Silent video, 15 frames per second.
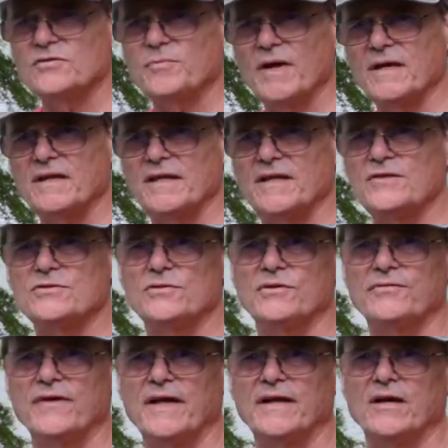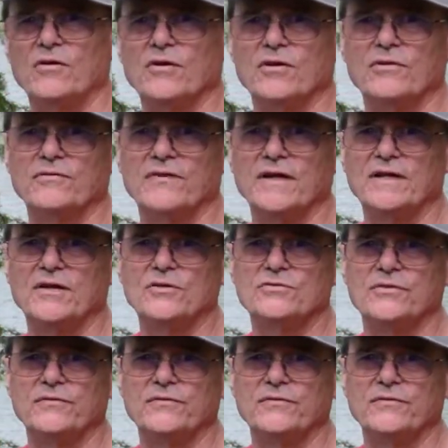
to make it easier to find our other videos,